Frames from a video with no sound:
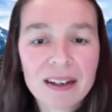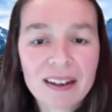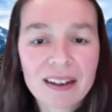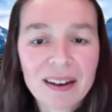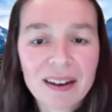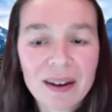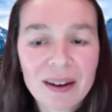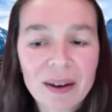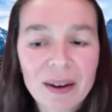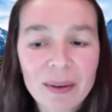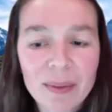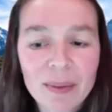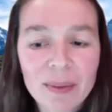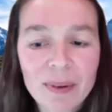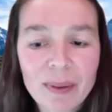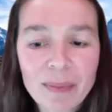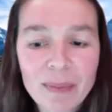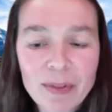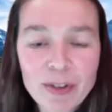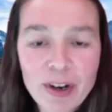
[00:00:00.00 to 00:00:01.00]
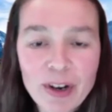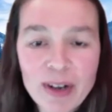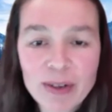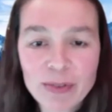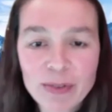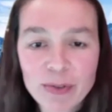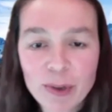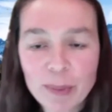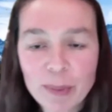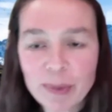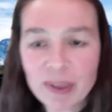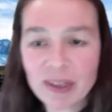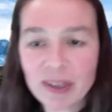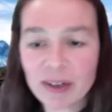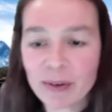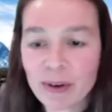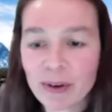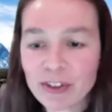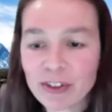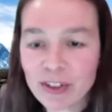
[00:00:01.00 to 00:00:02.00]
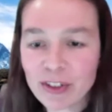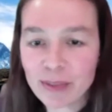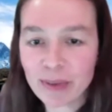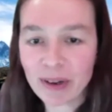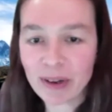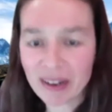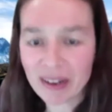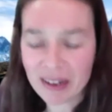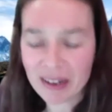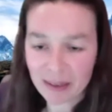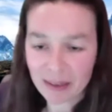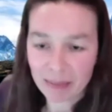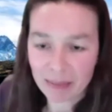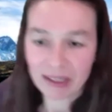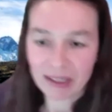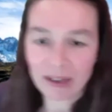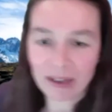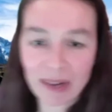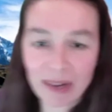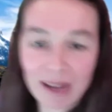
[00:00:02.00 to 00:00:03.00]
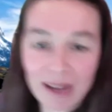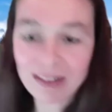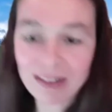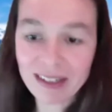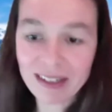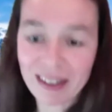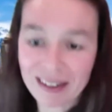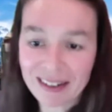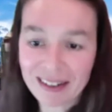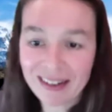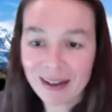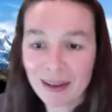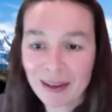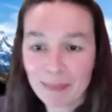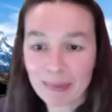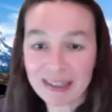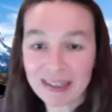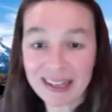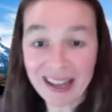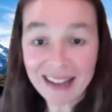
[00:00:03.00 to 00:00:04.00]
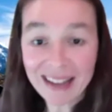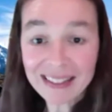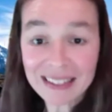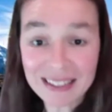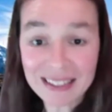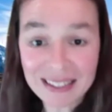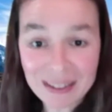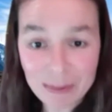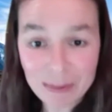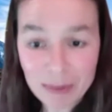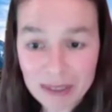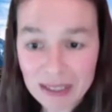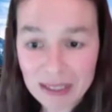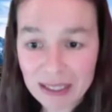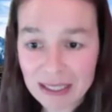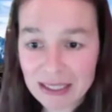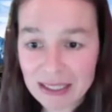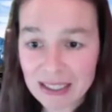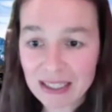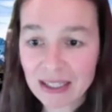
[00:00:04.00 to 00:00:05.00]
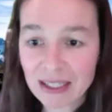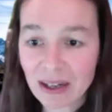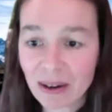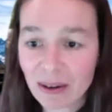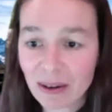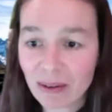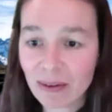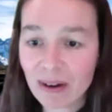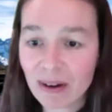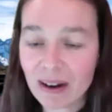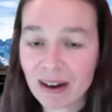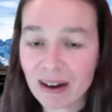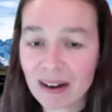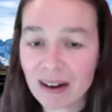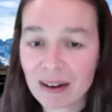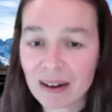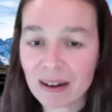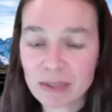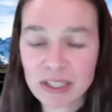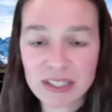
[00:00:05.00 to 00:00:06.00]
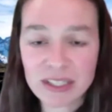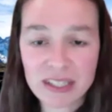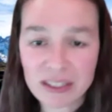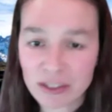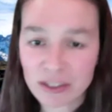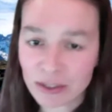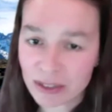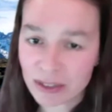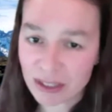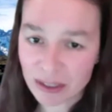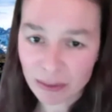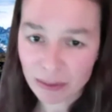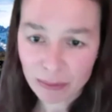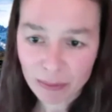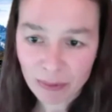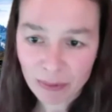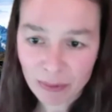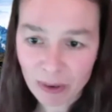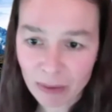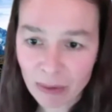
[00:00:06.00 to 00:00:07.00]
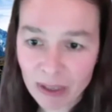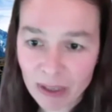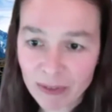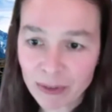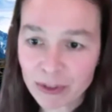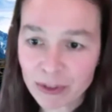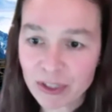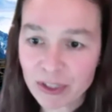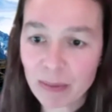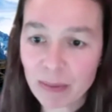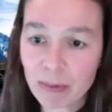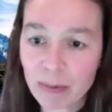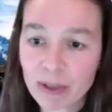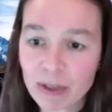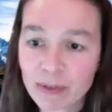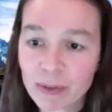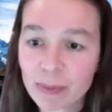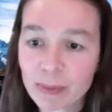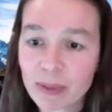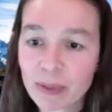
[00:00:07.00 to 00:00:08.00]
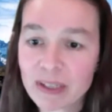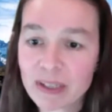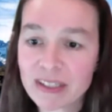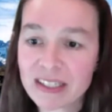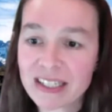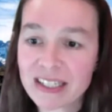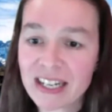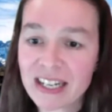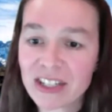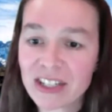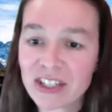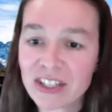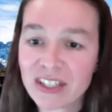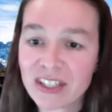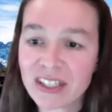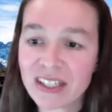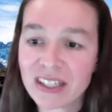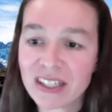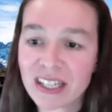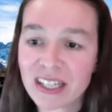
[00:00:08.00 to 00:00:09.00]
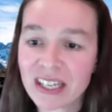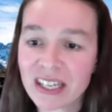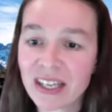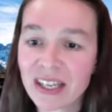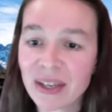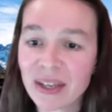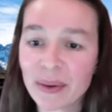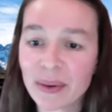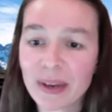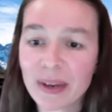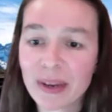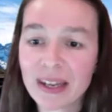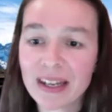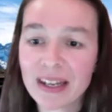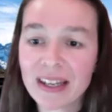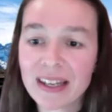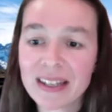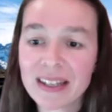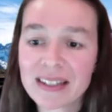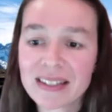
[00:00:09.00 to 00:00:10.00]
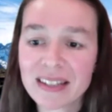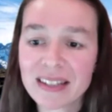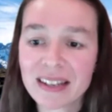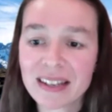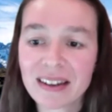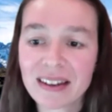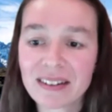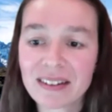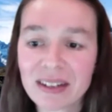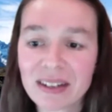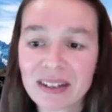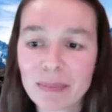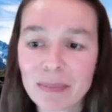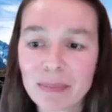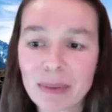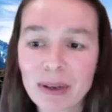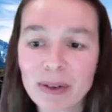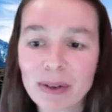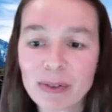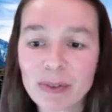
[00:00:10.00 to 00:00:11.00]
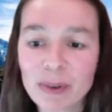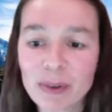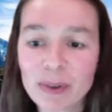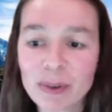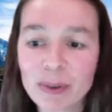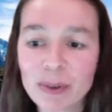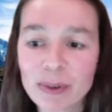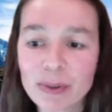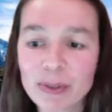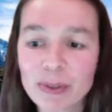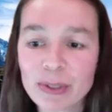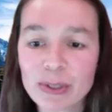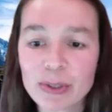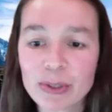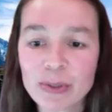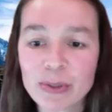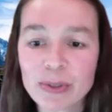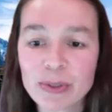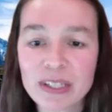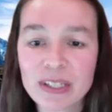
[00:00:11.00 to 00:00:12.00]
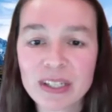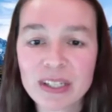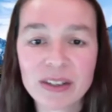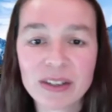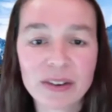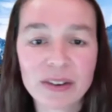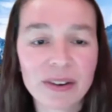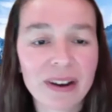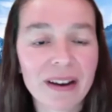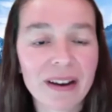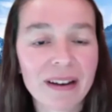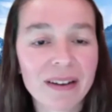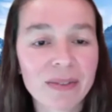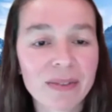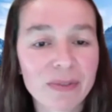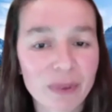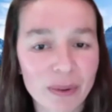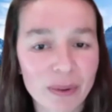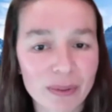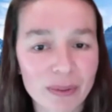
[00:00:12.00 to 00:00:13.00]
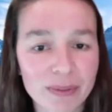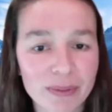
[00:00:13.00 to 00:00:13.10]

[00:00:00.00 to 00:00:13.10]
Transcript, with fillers: Yeah. I, am trying to formulate a question about editing, but I don't have it yet. But Ellen would like to know, um, she says you did a, a wonderful job, wonderful presentation. Thank you. Any hints on how to get better photos using your iPhone?